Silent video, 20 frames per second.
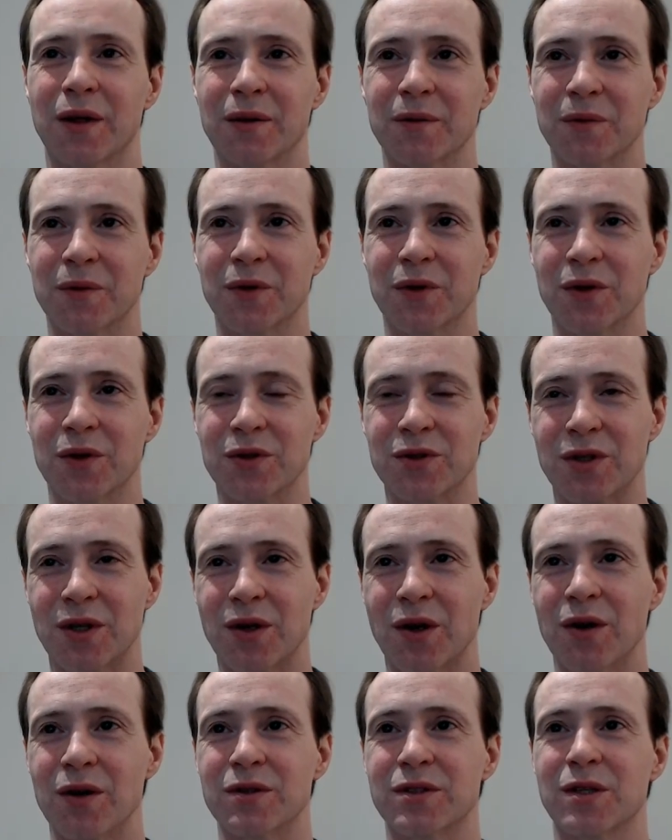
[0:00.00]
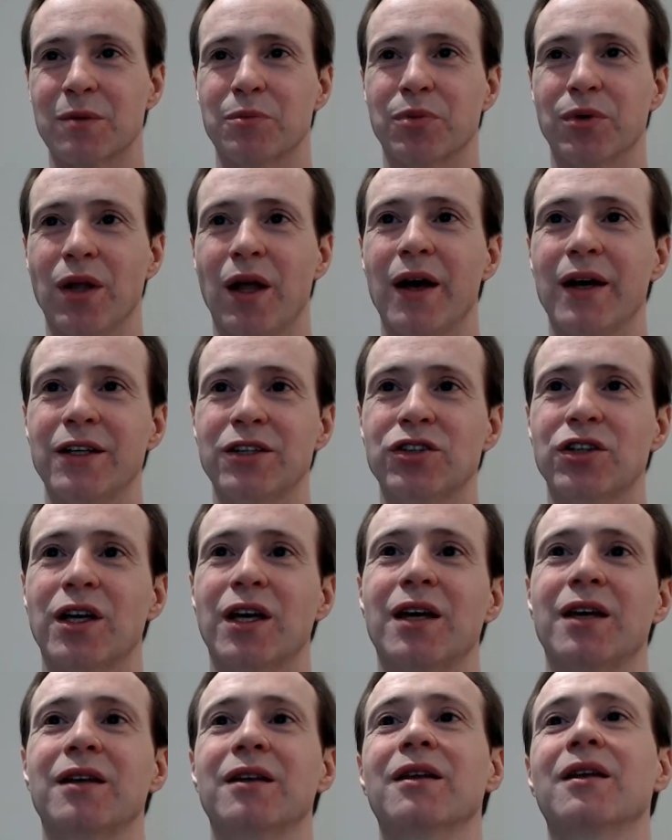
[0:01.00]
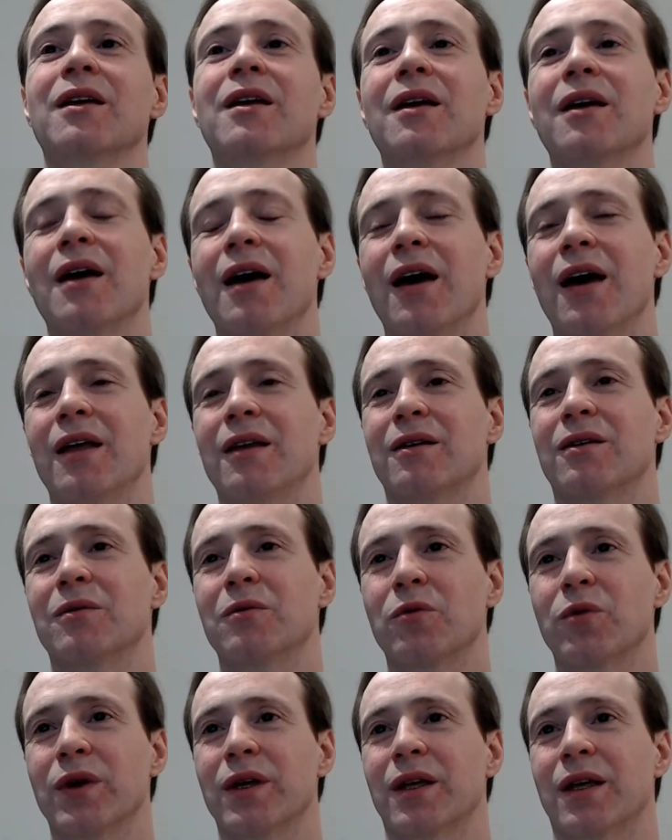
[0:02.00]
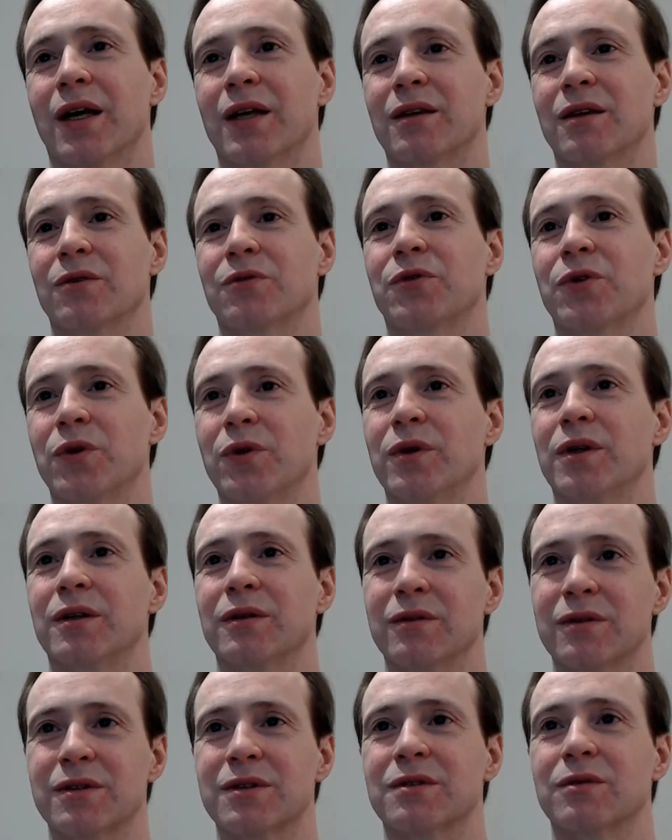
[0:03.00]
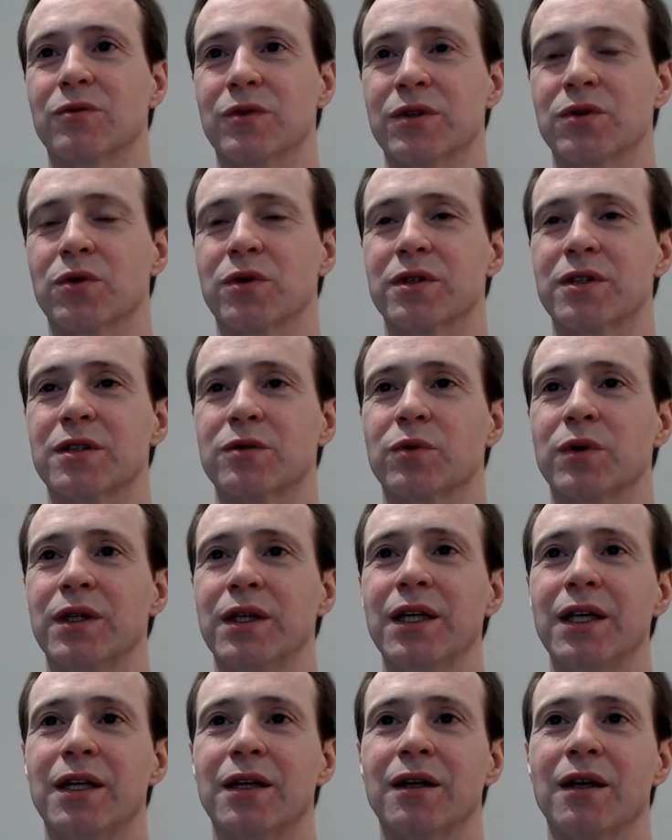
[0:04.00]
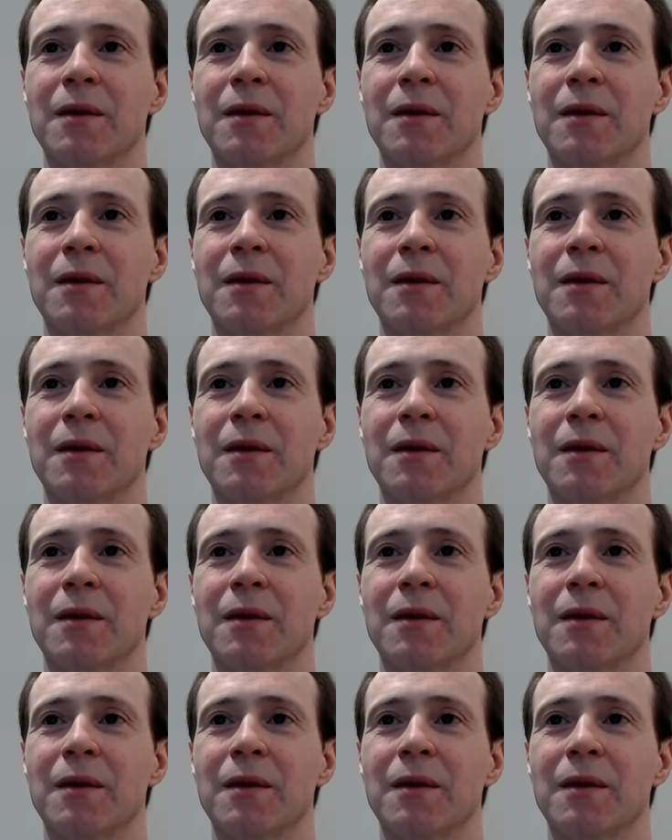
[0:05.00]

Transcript: there's a supply chain, and we get the food and resources we need.